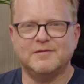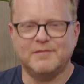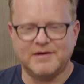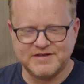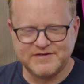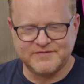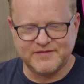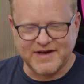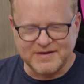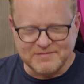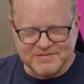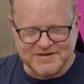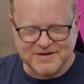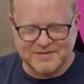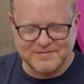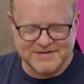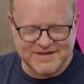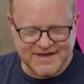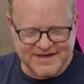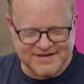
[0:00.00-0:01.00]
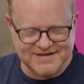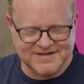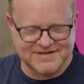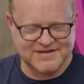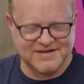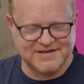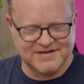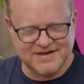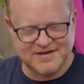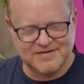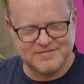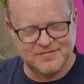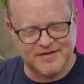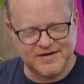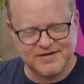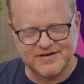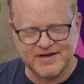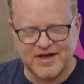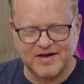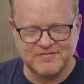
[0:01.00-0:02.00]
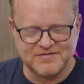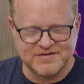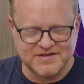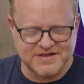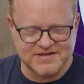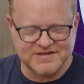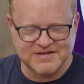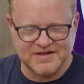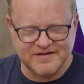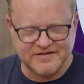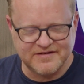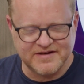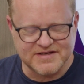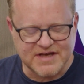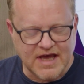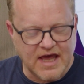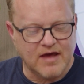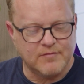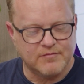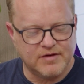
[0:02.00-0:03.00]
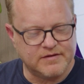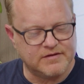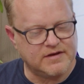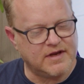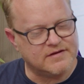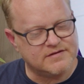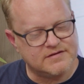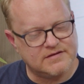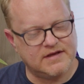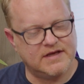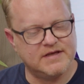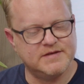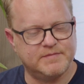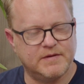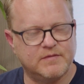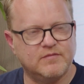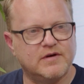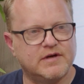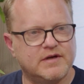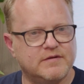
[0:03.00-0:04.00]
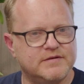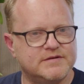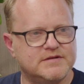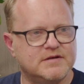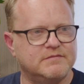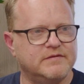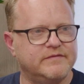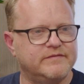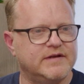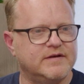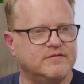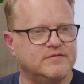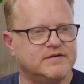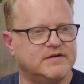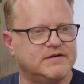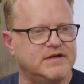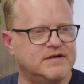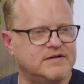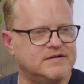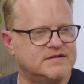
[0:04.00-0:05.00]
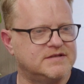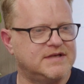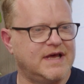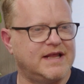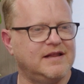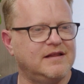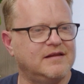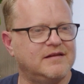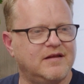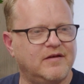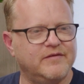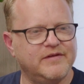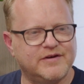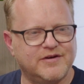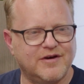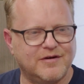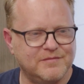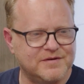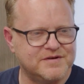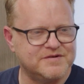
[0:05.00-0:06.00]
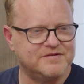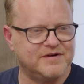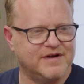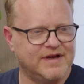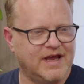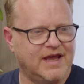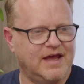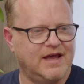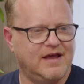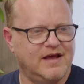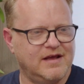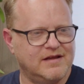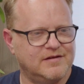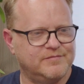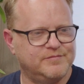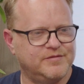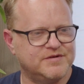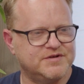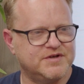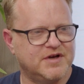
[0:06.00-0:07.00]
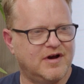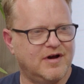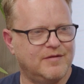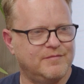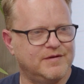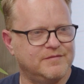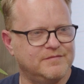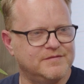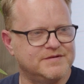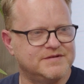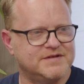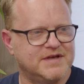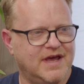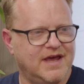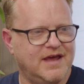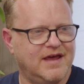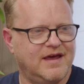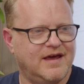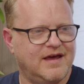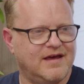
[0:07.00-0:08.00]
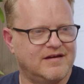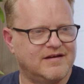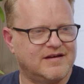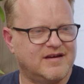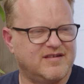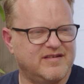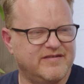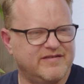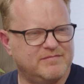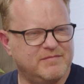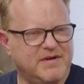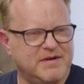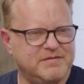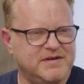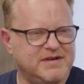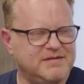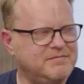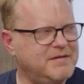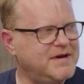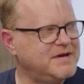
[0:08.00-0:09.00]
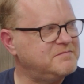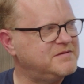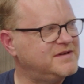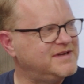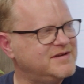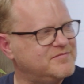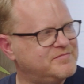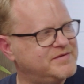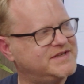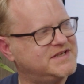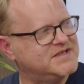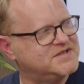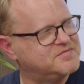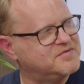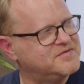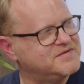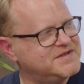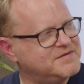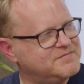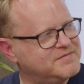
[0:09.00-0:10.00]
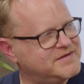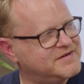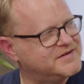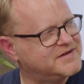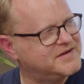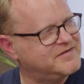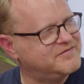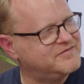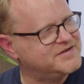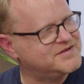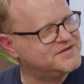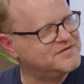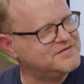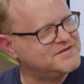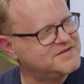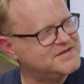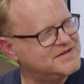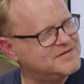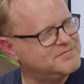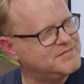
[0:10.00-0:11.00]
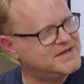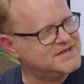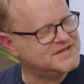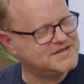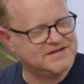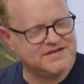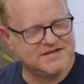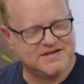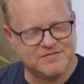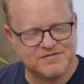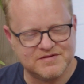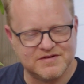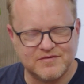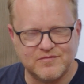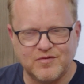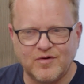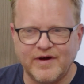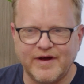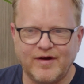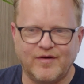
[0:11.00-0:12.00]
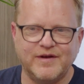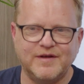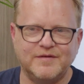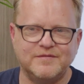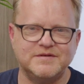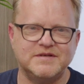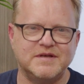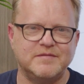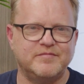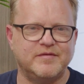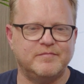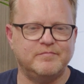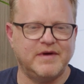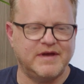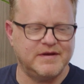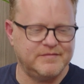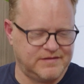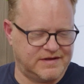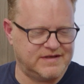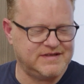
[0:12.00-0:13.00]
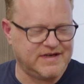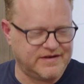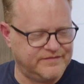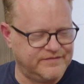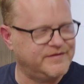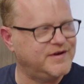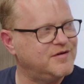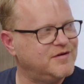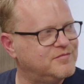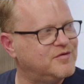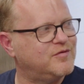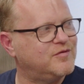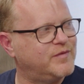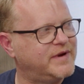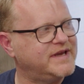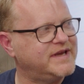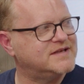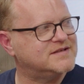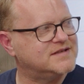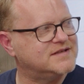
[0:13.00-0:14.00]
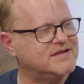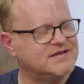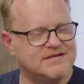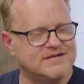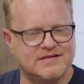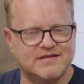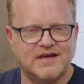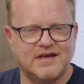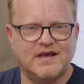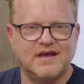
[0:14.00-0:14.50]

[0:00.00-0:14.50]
most famous commentators and coaches that there is. But yeah, he's been working with Tommy Fleetwood, and you could tell on the commentary that Butch Harmon was kind of maybe a little bit disappointed with the kind of results at the Masters. He wasn't quite on it, was he? But maybe he's had a few more weeks since